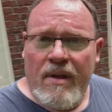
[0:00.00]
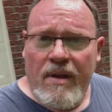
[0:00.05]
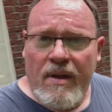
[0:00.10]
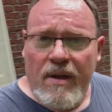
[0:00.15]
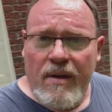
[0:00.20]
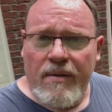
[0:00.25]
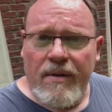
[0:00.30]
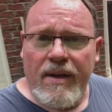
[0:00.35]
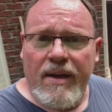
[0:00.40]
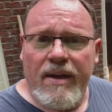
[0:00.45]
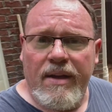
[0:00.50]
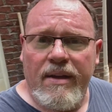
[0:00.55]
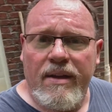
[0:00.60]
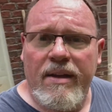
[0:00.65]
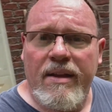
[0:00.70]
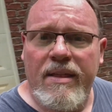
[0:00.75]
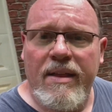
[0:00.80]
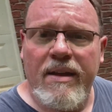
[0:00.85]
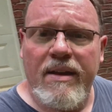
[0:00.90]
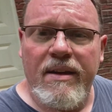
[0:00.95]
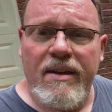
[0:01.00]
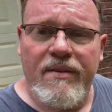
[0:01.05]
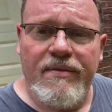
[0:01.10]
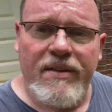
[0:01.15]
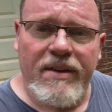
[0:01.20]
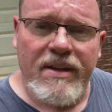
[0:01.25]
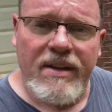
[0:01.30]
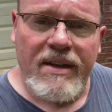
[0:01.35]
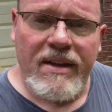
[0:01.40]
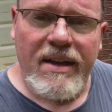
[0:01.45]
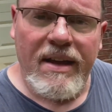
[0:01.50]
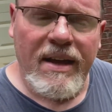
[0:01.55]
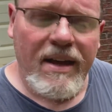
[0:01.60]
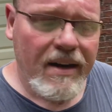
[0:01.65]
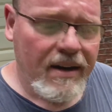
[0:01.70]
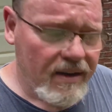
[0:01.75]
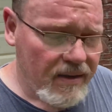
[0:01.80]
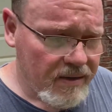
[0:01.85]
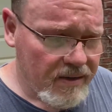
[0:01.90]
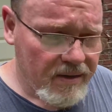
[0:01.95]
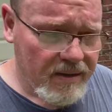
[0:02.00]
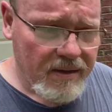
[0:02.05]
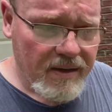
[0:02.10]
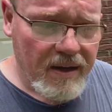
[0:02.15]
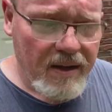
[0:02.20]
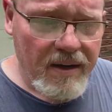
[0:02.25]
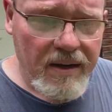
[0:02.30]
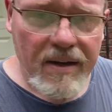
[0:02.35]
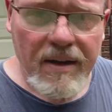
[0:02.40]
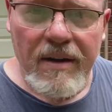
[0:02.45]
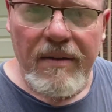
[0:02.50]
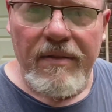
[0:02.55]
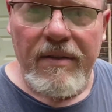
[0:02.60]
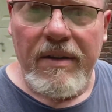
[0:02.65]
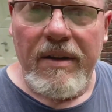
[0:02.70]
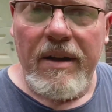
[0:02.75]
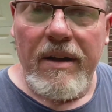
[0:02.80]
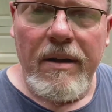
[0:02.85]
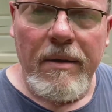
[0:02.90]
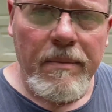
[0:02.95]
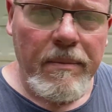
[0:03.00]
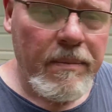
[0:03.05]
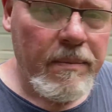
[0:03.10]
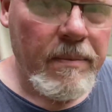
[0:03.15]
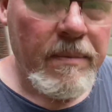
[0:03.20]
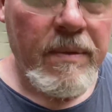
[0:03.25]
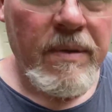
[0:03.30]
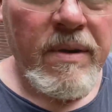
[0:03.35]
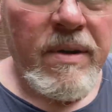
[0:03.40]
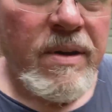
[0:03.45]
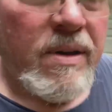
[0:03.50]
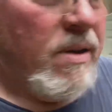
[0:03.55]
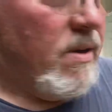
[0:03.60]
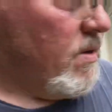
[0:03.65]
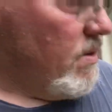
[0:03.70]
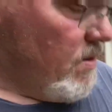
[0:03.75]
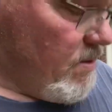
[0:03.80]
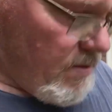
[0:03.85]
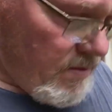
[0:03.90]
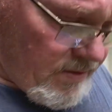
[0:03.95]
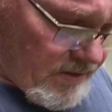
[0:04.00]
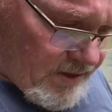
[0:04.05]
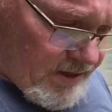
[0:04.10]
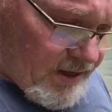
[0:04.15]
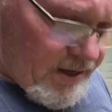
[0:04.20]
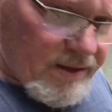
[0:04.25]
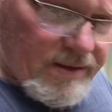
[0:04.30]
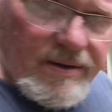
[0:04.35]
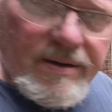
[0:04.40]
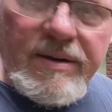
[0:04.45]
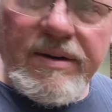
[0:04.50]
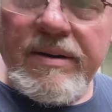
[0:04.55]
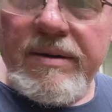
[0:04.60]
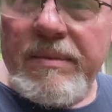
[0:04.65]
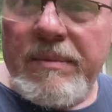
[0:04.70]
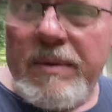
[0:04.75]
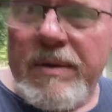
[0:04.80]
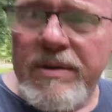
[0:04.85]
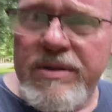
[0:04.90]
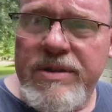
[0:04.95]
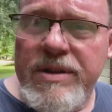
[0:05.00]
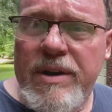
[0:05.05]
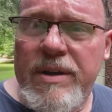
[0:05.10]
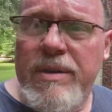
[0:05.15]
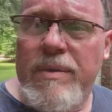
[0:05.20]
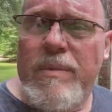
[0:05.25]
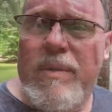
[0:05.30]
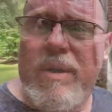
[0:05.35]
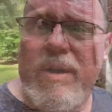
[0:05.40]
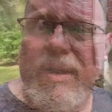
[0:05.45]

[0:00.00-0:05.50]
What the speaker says: Okay, I think I finally got it. Got it covered up, glued together. I'm gonna show you what I